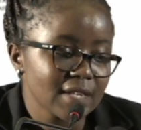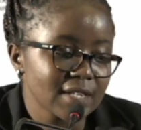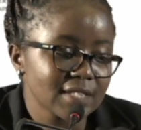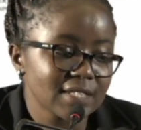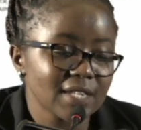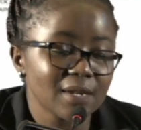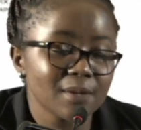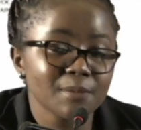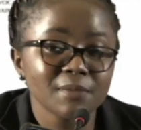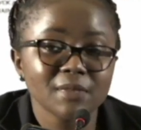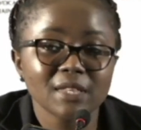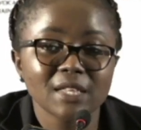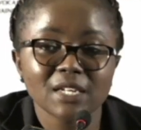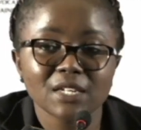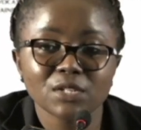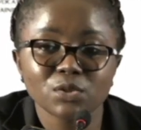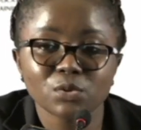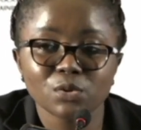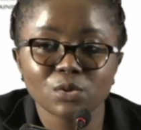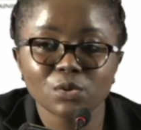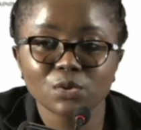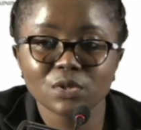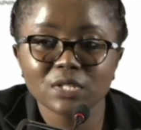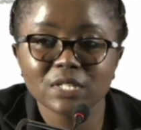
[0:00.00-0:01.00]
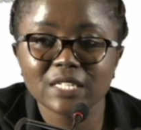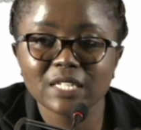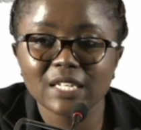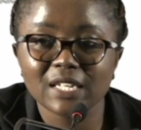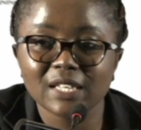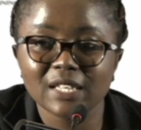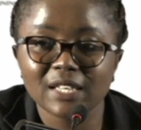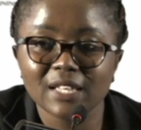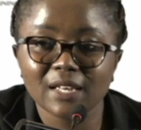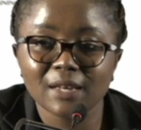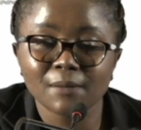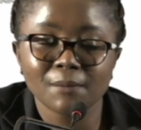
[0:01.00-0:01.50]
Same thing to those
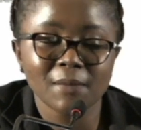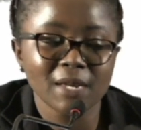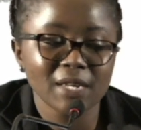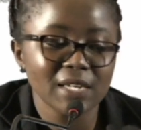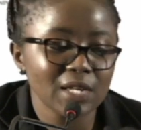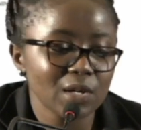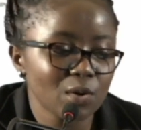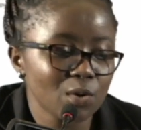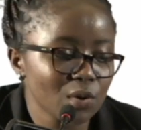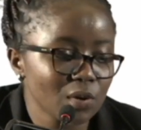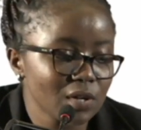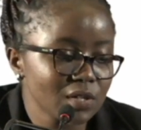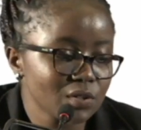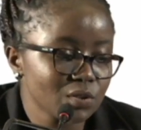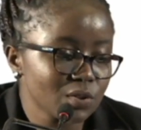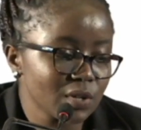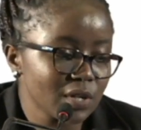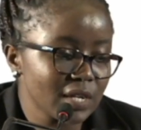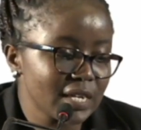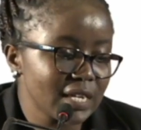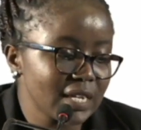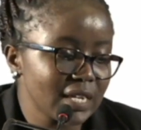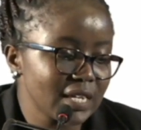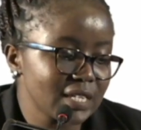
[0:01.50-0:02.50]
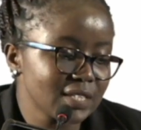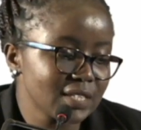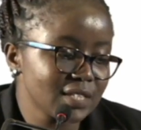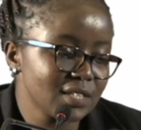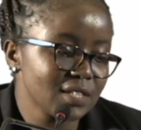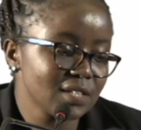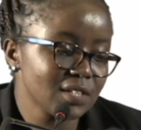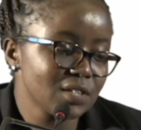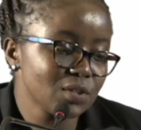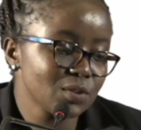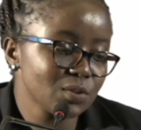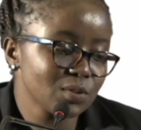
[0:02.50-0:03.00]
in the medical training
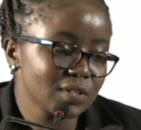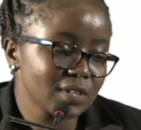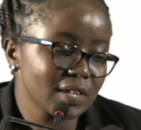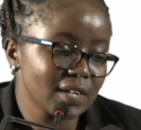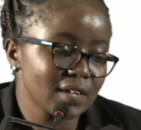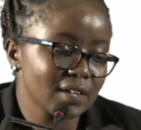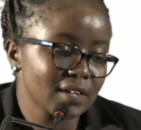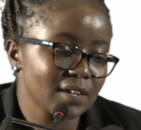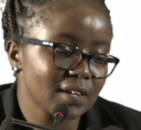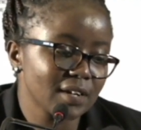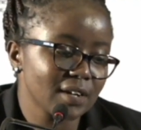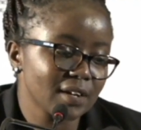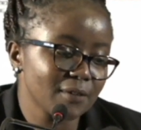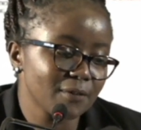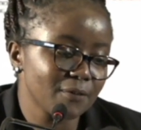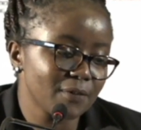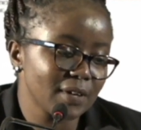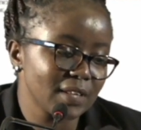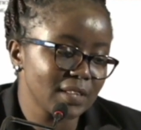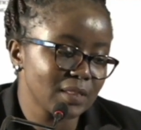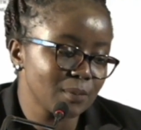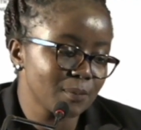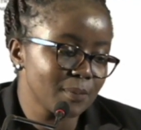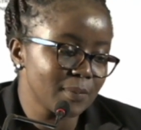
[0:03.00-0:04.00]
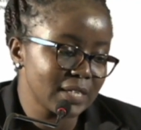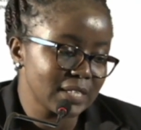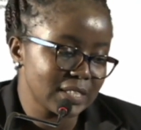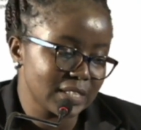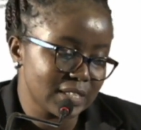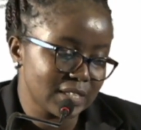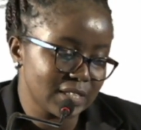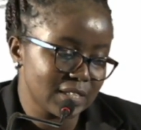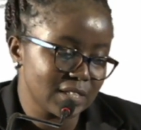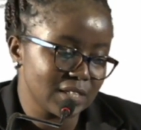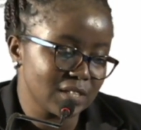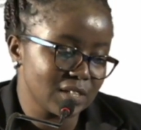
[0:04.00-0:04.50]
institute and
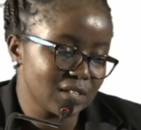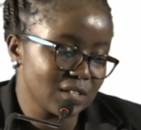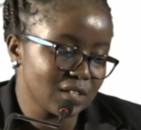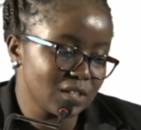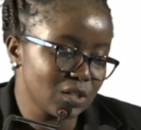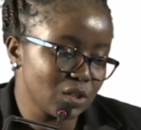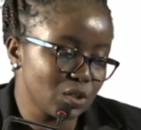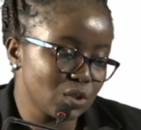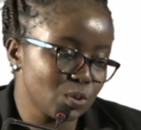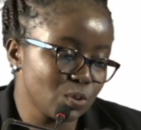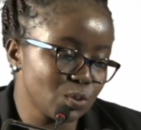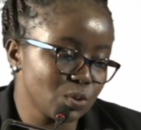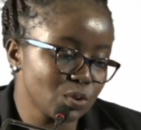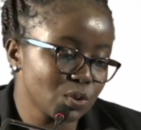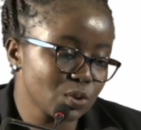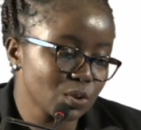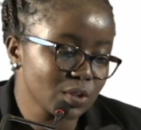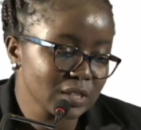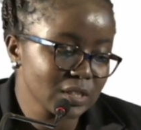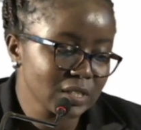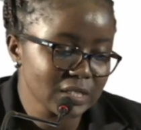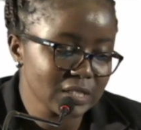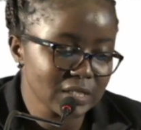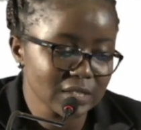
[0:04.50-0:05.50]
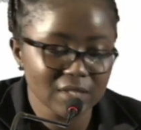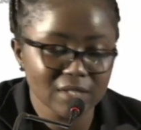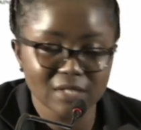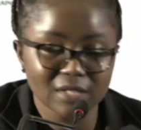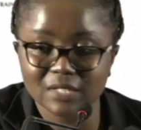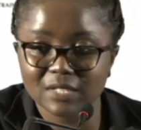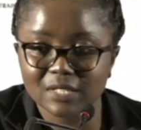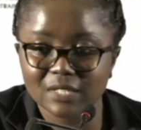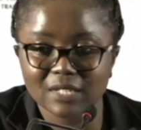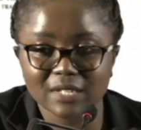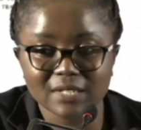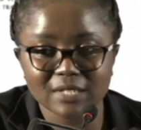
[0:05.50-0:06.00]
faith-based institutions.
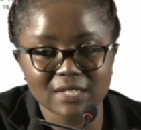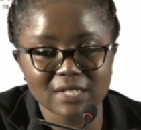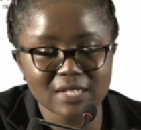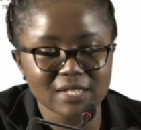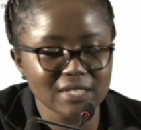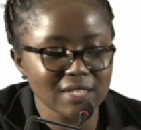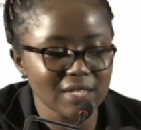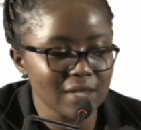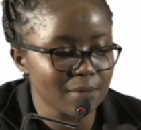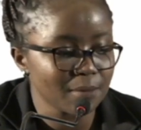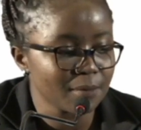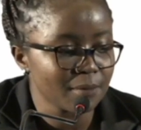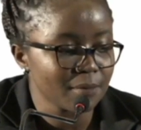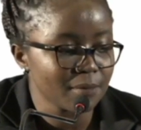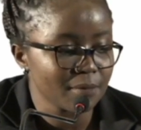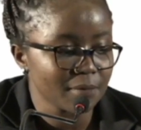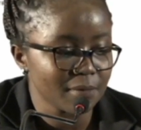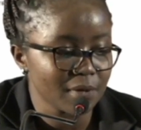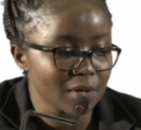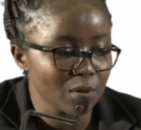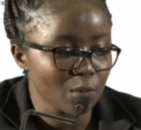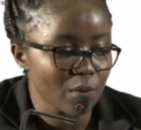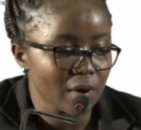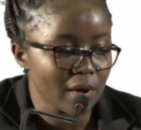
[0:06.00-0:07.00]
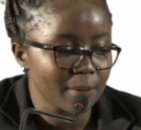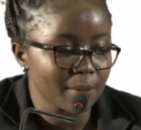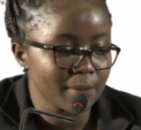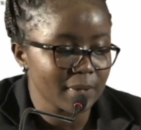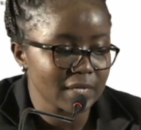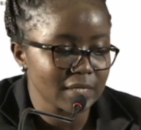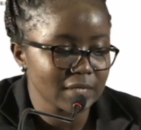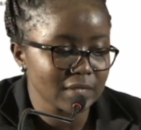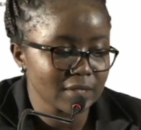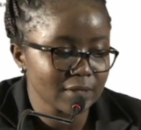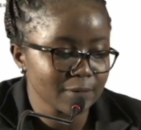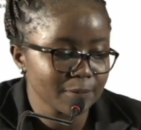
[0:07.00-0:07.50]
It's just the same
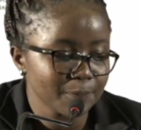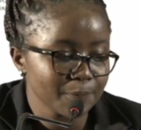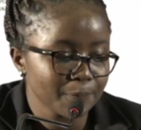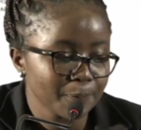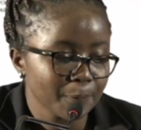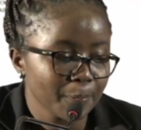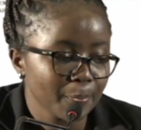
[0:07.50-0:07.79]
requirement.